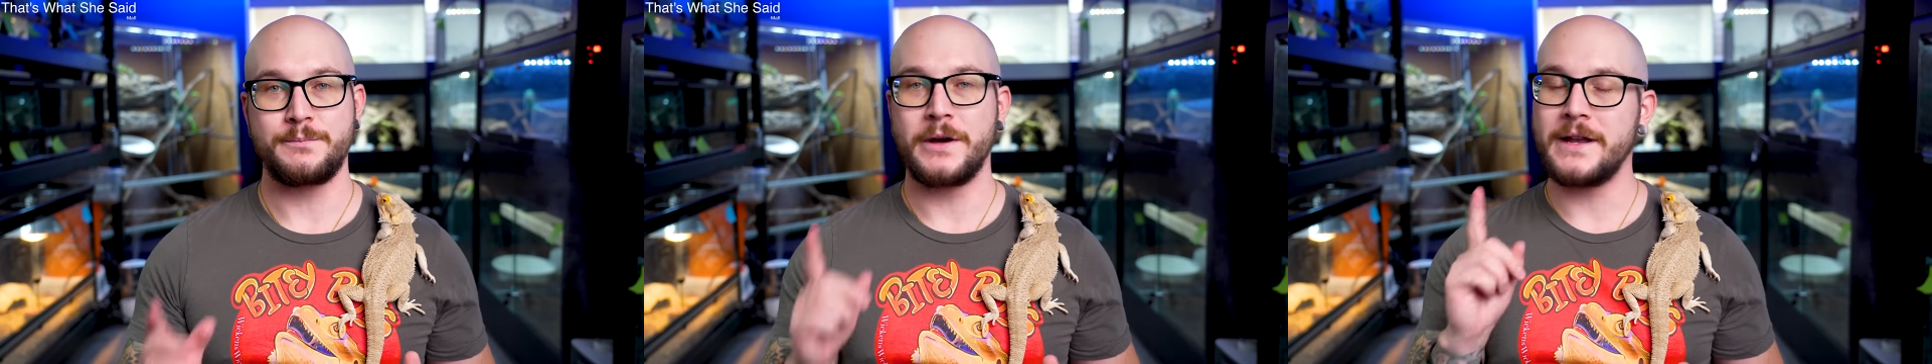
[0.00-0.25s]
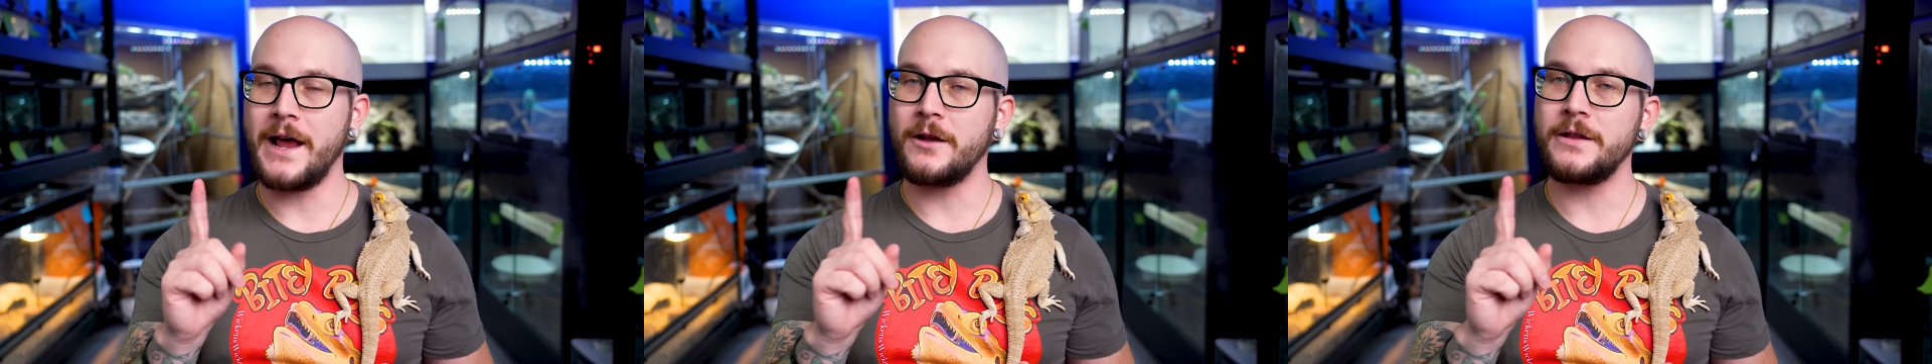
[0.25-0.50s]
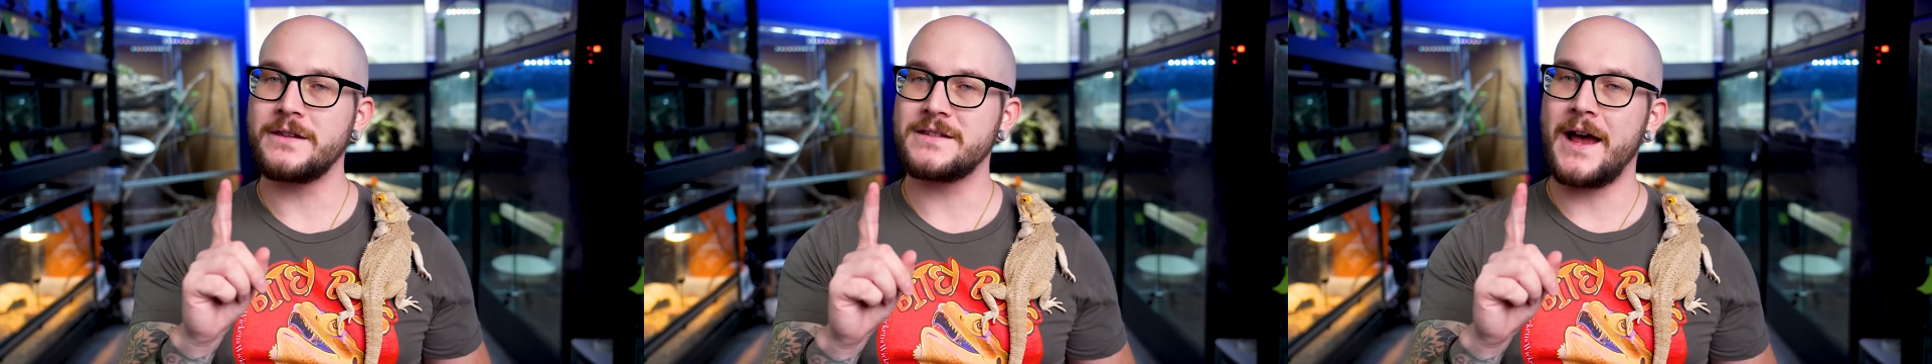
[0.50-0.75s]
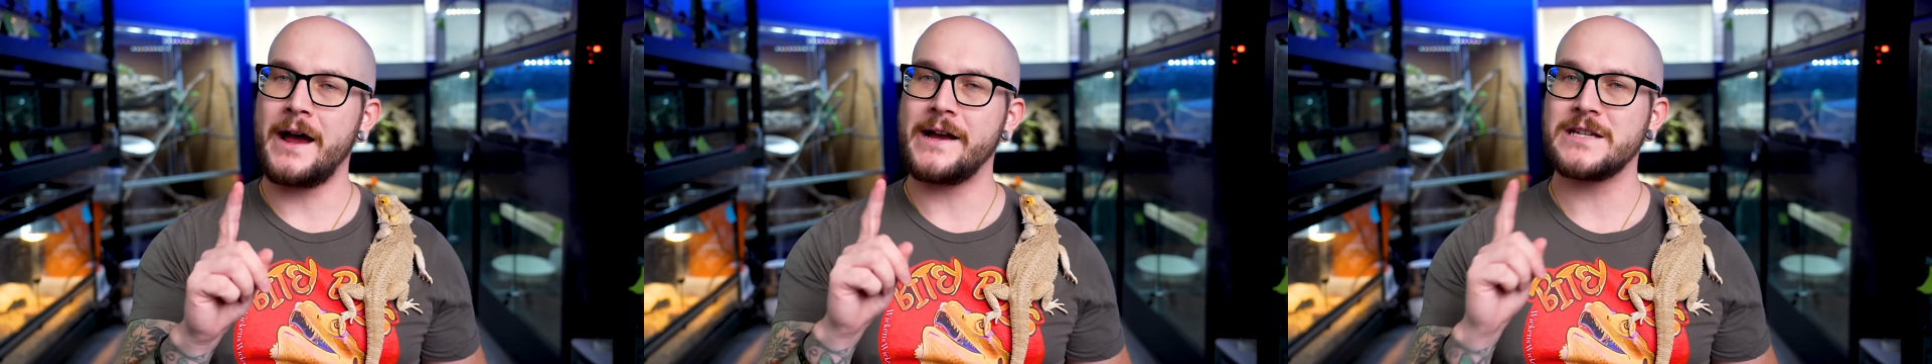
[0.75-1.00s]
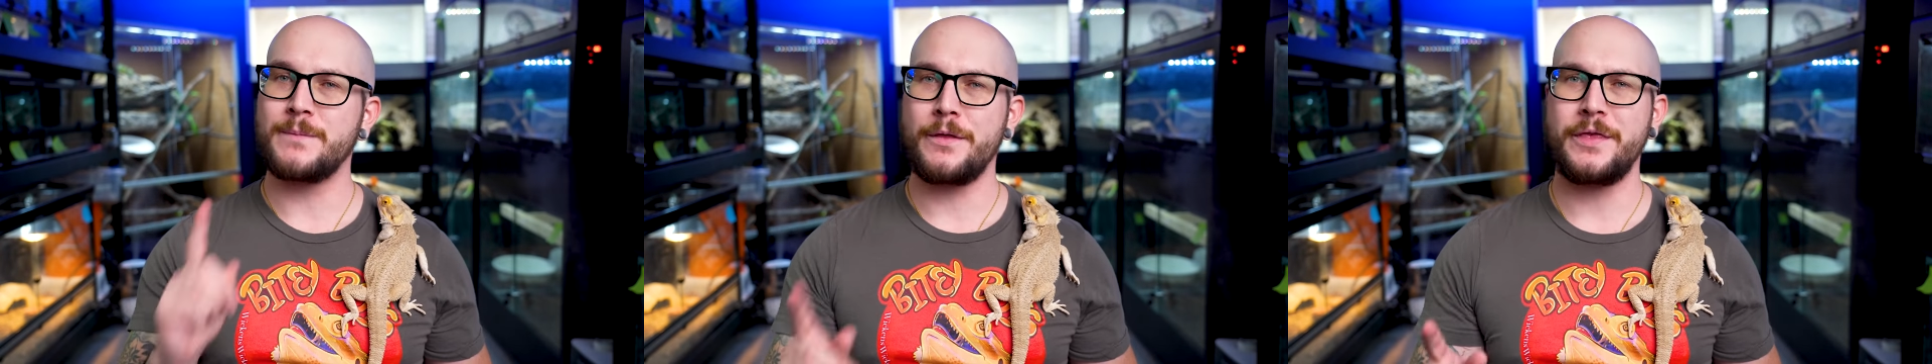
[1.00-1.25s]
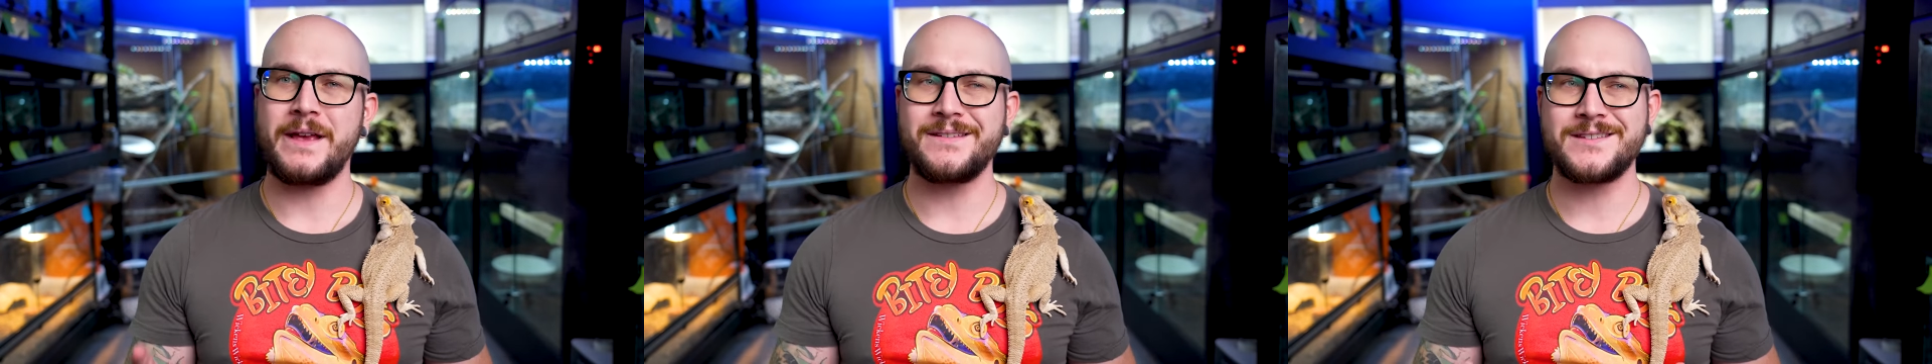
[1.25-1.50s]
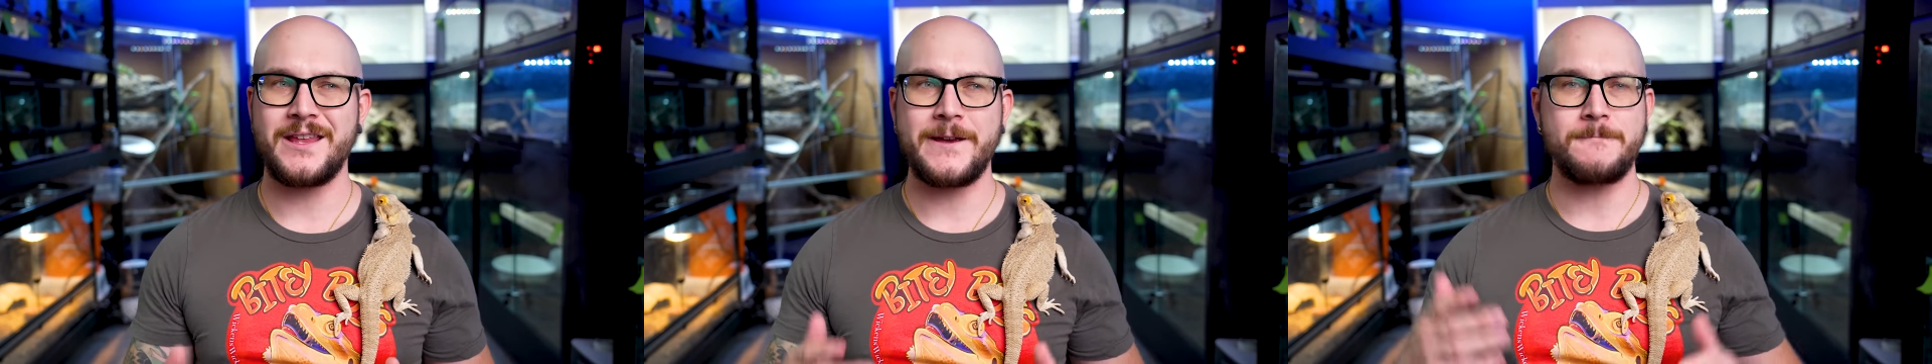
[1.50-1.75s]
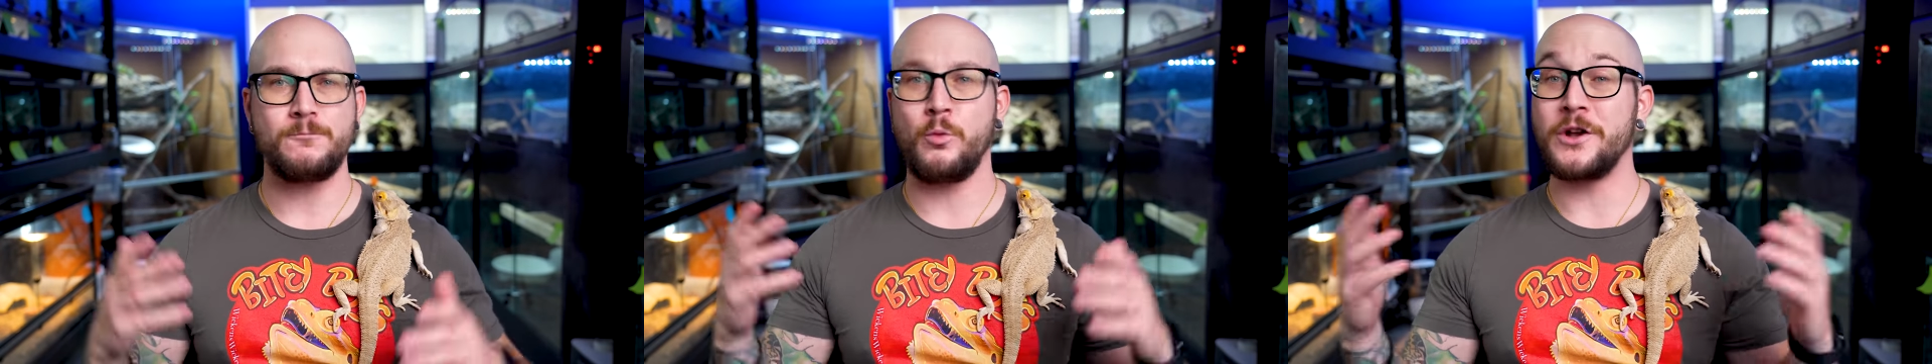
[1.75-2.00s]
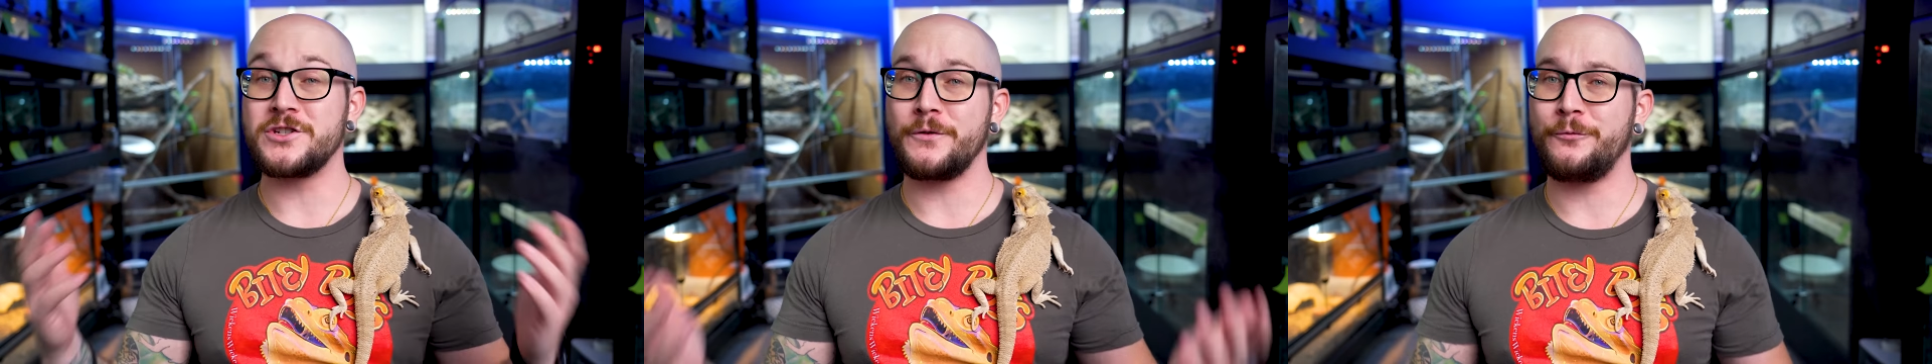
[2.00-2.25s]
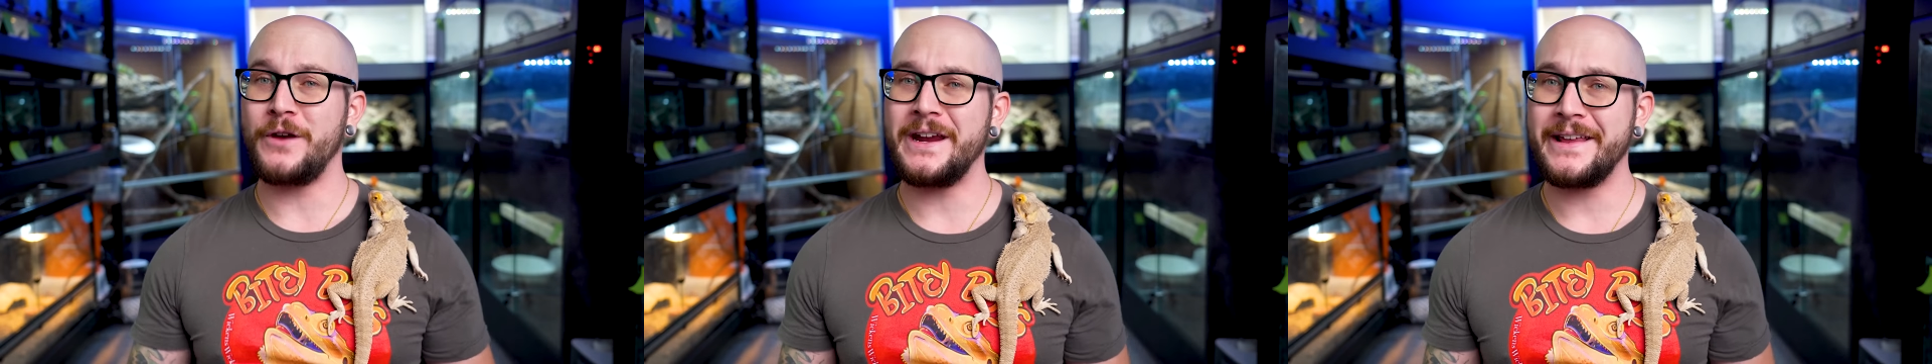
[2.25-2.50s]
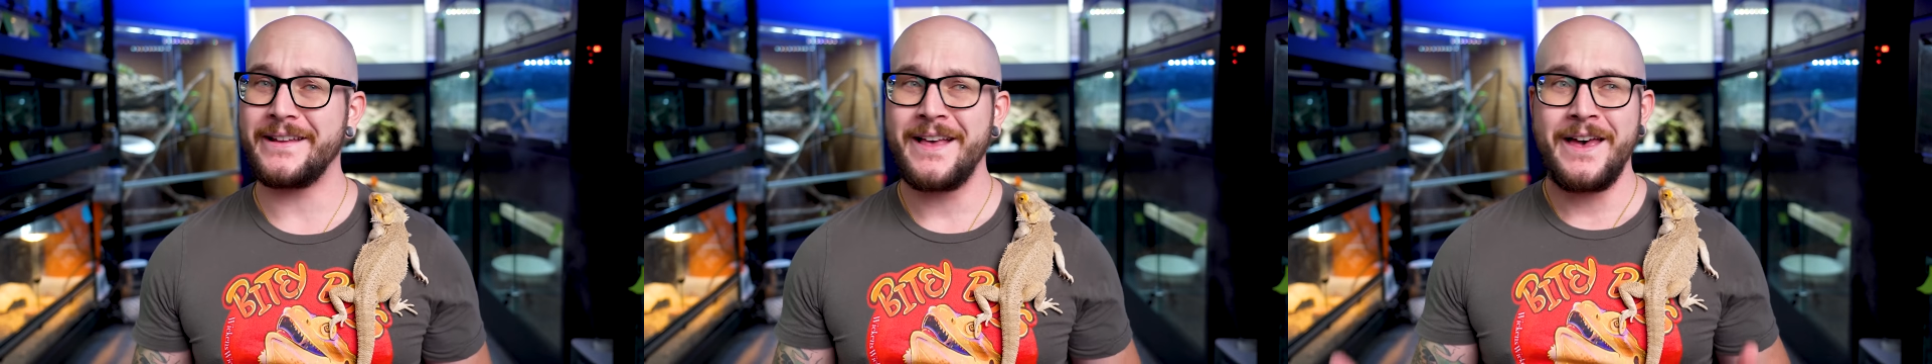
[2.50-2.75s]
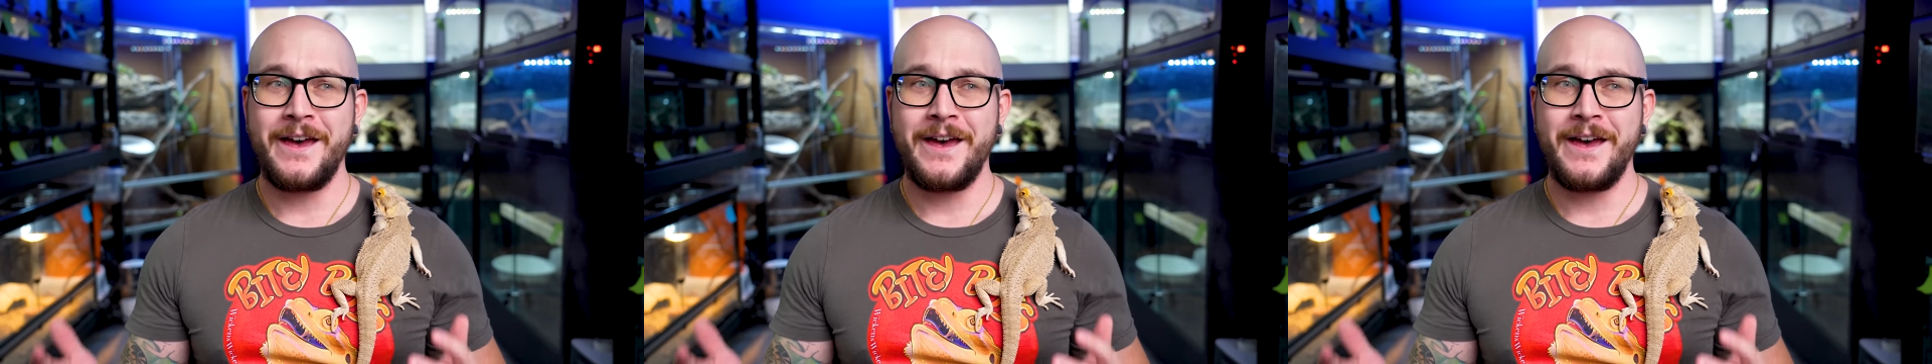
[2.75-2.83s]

but not only size, but things like what you feed it,